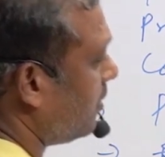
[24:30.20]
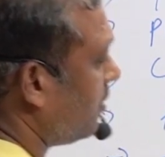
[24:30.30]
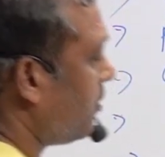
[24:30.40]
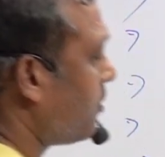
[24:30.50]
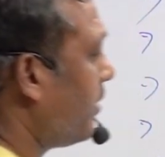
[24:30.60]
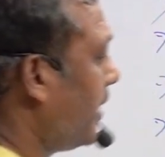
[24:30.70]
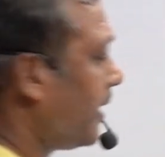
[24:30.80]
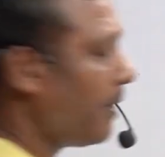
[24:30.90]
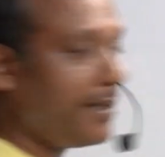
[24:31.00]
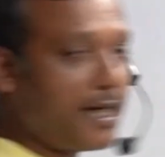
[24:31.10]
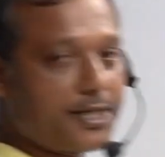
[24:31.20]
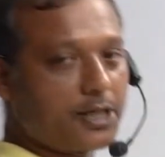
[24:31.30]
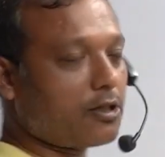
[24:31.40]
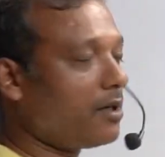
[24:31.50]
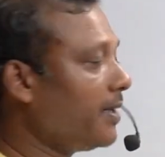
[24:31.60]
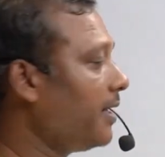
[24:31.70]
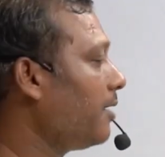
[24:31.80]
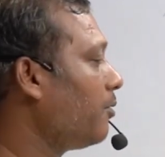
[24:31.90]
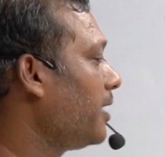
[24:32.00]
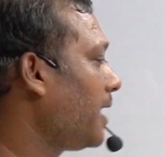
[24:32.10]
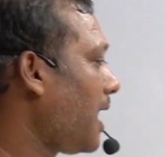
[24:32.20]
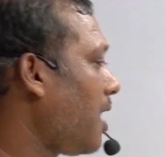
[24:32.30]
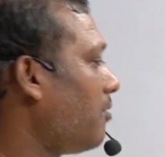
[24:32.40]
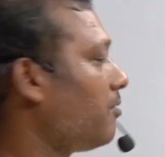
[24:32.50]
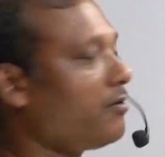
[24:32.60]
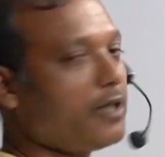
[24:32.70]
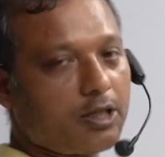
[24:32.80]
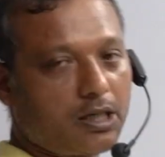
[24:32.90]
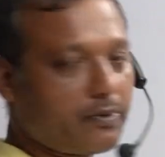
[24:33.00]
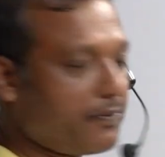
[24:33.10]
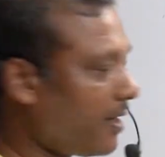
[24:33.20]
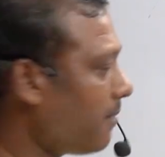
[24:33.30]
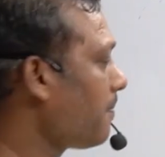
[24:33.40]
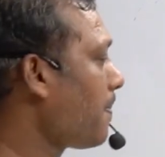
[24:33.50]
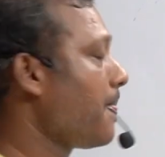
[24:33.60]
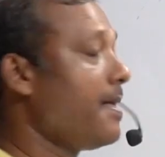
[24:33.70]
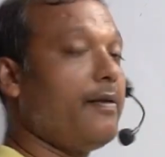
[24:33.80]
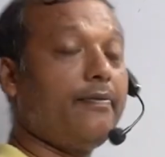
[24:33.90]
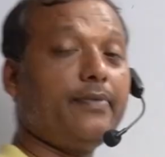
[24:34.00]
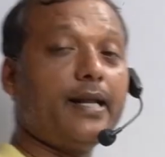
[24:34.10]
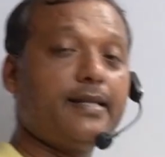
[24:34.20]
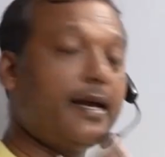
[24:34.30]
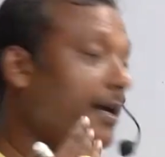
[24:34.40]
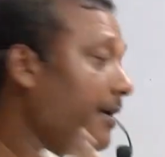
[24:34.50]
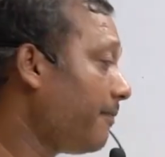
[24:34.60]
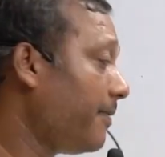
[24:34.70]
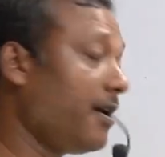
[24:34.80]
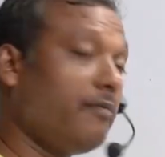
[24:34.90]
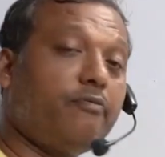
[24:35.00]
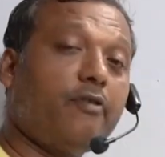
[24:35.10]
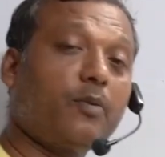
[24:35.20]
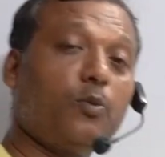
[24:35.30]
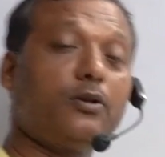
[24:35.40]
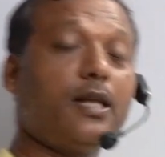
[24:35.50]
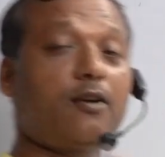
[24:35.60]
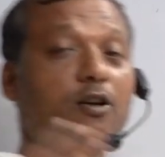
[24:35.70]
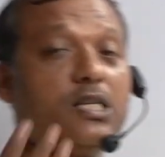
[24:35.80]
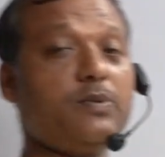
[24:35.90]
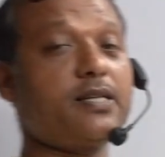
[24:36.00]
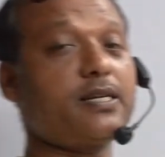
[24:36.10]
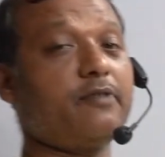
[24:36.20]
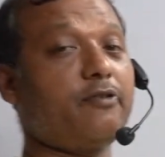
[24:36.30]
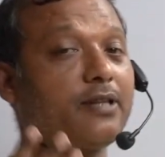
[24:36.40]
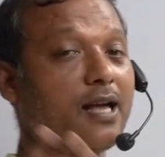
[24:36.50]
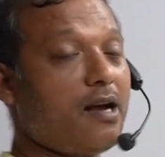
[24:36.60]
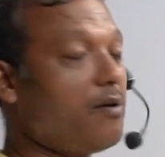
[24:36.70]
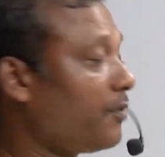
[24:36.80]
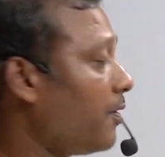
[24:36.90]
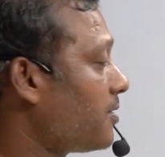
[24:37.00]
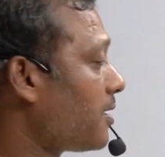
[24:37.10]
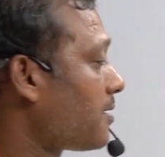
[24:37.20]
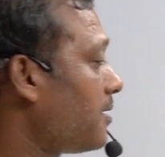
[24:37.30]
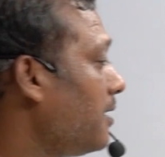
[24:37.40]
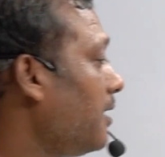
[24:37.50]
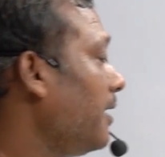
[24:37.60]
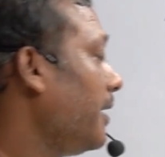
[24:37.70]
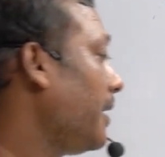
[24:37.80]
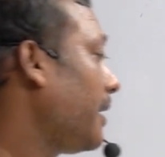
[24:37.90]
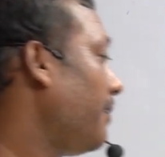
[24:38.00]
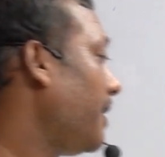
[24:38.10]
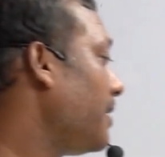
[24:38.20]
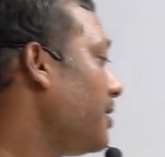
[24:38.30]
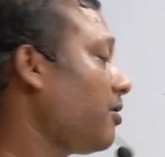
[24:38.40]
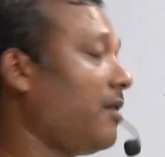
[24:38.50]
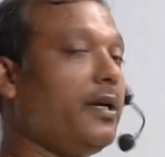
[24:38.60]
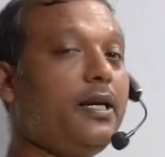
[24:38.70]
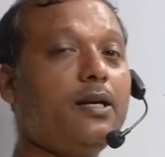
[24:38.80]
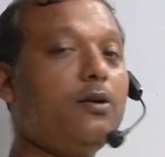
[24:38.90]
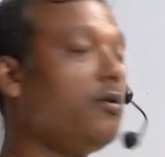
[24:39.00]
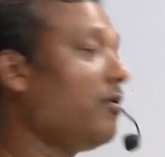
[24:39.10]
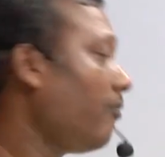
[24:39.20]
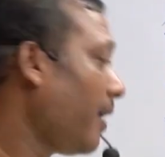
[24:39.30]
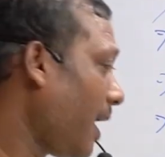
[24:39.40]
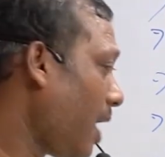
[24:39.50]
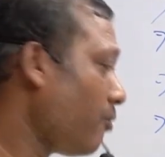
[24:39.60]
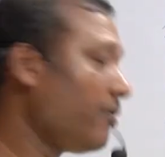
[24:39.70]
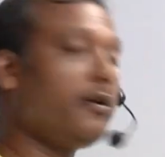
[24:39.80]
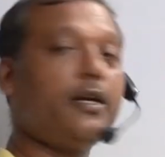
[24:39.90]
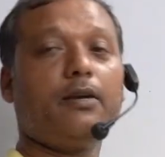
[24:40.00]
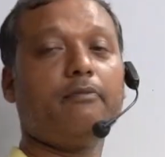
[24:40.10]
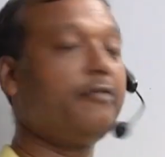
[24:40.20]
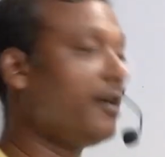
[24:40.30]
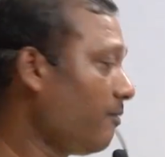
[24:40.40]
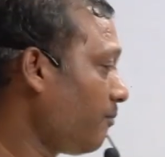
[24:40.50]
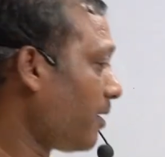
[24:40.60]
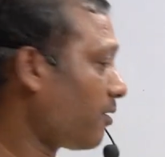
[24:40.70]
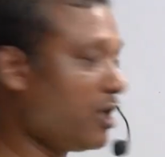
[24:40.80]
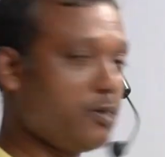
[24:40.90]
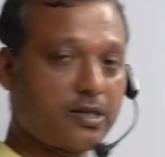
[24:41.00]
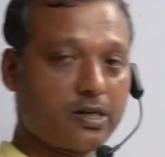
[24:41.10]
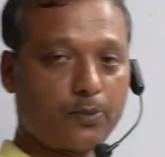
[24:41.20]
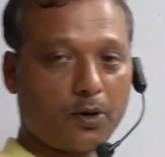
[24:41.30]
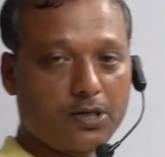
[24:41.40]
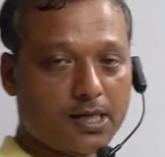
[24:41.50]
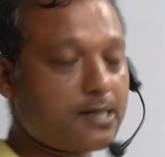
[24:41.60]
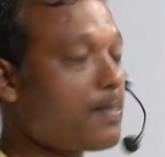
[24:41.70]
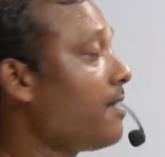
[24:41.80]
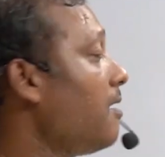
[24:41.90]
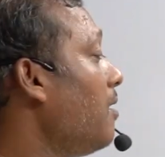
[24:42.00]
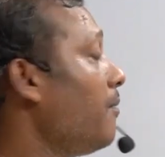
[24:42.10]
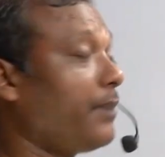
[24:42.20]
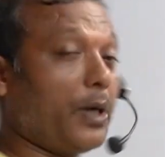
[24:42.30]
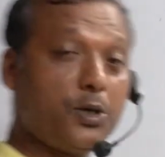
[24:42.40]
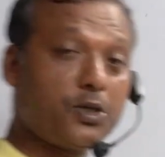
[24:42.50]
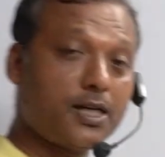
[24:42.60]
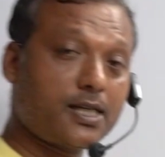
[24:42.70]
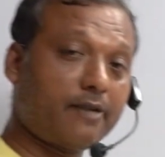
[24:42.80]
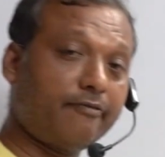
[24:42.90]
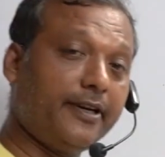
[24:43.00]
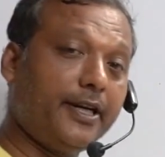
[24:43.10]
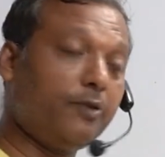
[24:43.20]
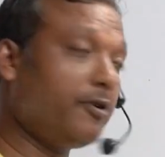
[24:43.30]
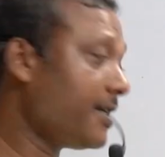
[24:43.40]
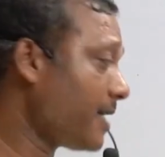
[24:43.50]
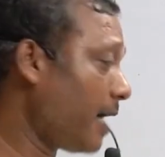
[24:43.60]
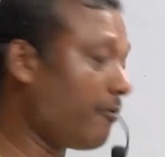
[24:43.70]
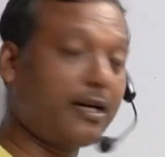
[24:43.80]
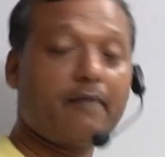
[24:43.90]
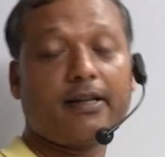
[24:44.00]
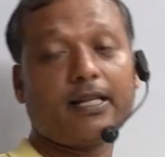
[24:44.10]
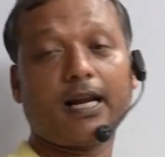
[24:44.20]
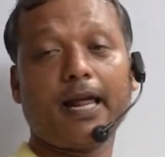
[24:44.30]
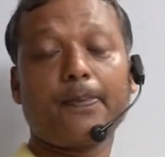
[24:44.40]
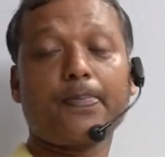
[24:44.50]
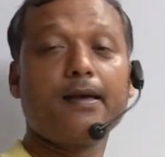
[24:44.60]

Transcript: So in a capitalist economy, we allow economic freedom. There is the freedom for both the consumers and for the producers. In a capitalist economy, we allow freedom for consumers and producers. Producers are free to decide whatever they like.